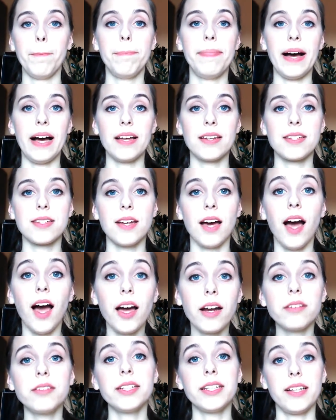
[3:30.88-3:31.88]
but
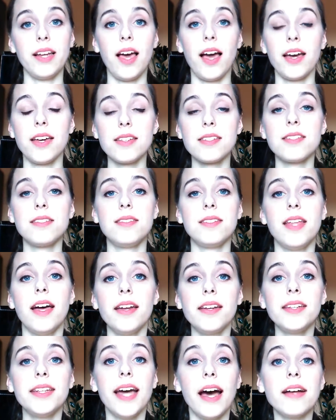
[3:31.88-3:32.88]
I realized
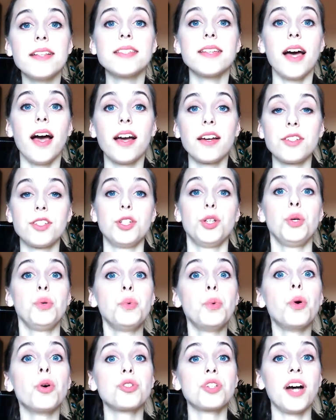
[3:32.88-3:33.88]
that that's actually
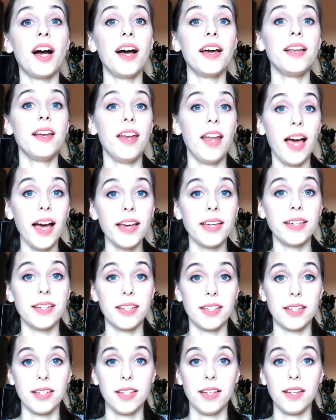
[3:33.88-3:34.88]
what I
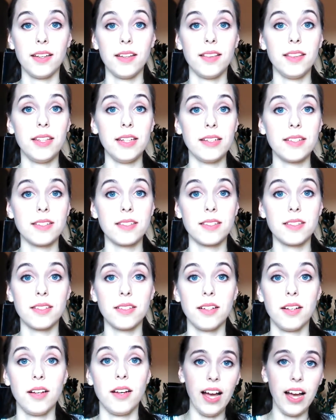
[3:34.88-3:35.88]
like,
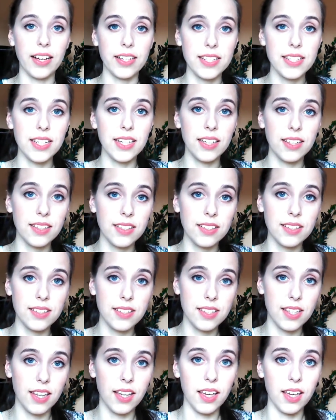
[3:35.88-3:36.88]
this acting
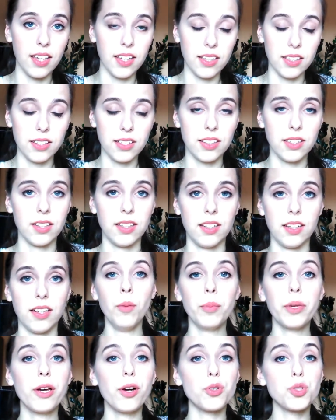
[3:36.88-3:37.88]
singing,
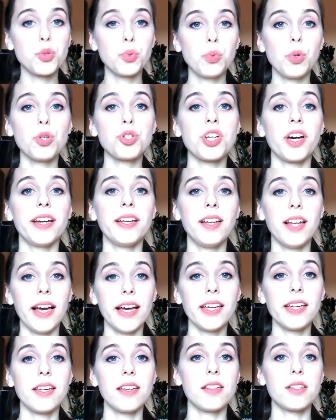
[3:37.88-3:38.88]
because what I
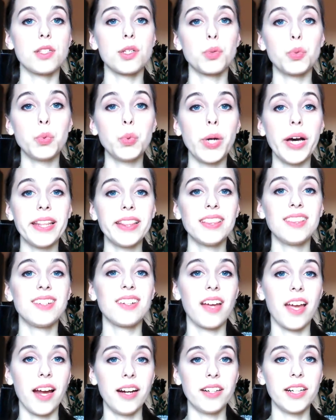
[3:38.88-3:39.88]
like is when
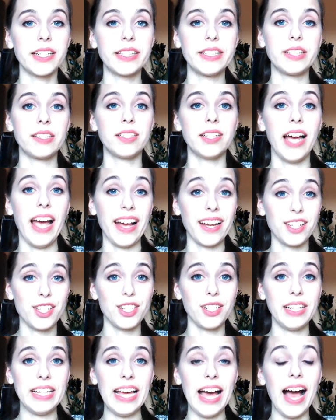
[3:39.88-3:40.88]
the character
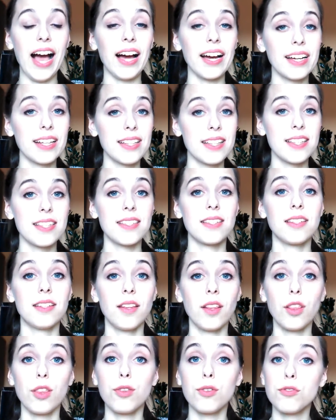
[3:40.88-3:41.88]
actually acts
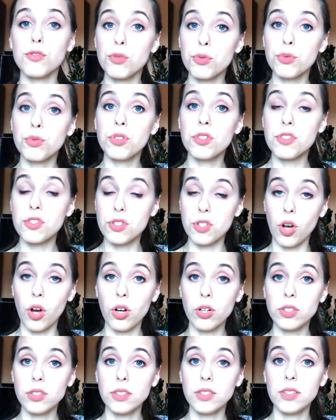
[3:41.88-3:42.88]
through the
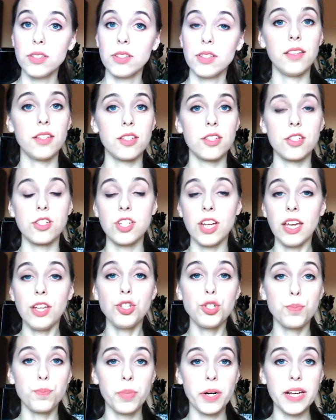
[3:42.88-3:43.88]
song, the
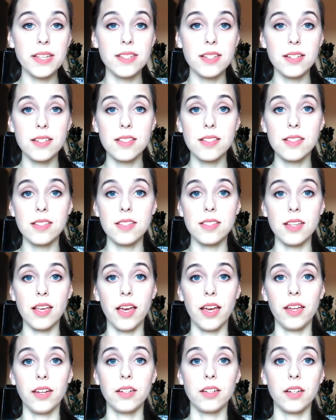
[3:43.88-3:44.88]
stage presence
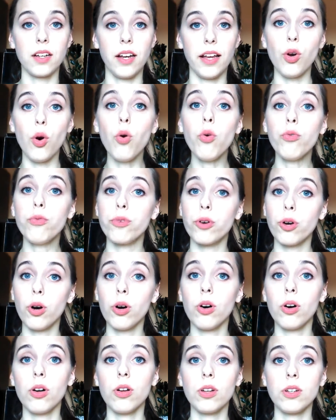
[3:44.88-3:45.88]
and the
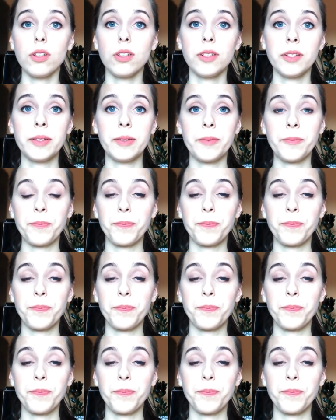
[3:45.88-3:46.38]
overall